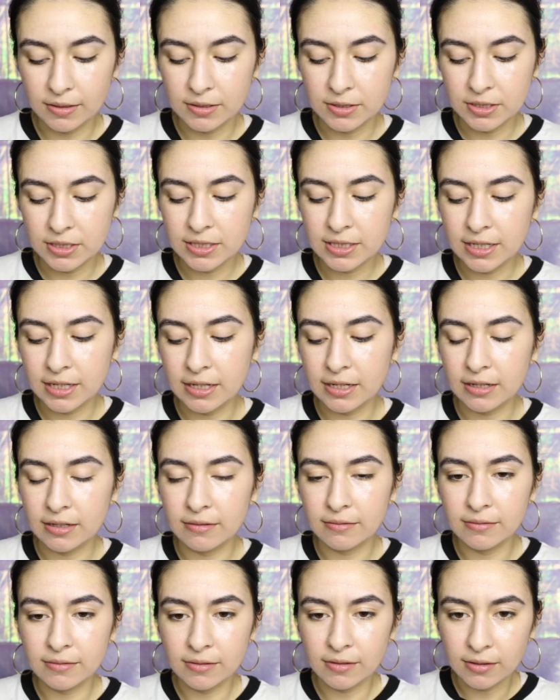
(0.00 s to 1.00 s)
Let's just get
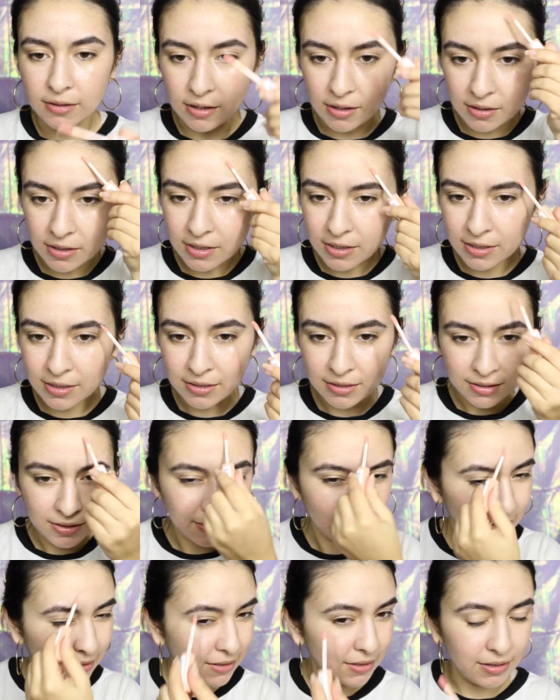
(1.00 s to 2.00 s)
it on
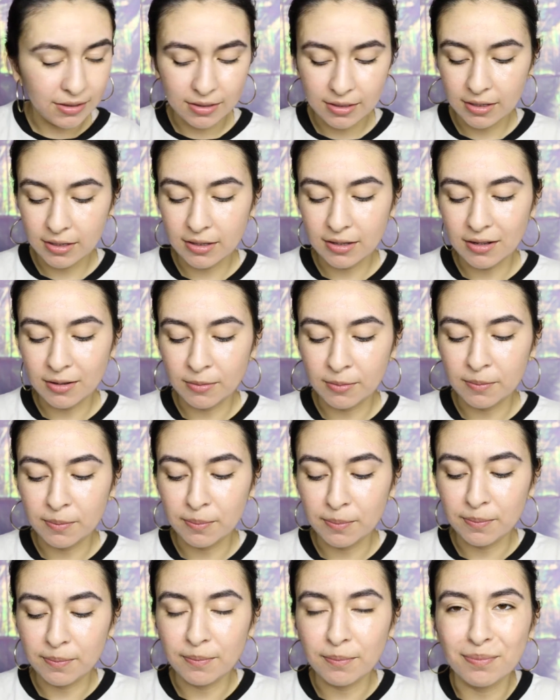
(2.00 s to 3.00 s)
and then I'll
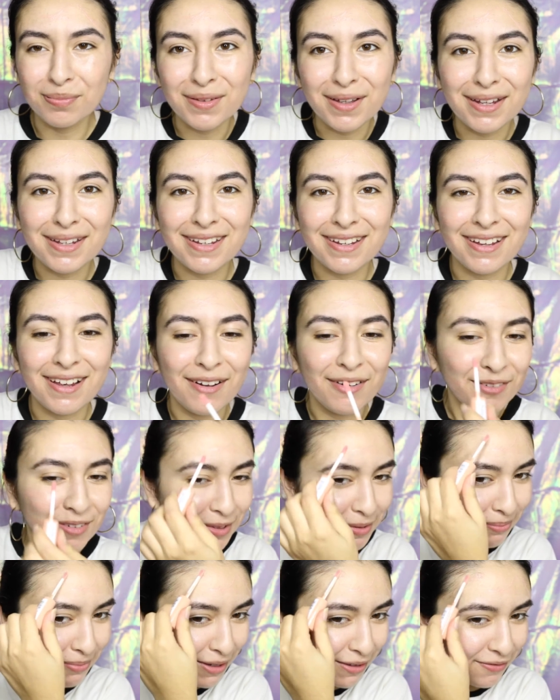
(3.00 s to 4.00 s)
blend it out
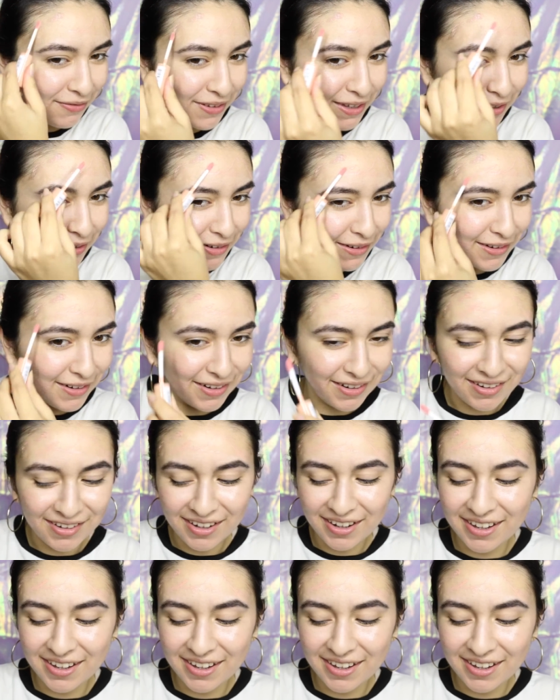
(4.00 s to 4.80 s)
with my finger.